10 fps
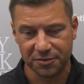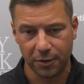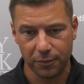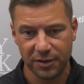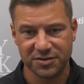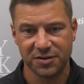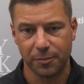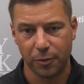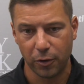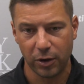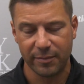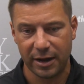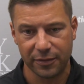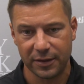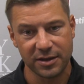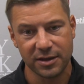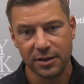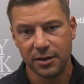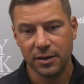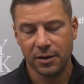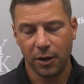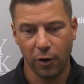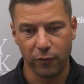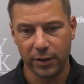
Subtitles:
So this is a program that I think over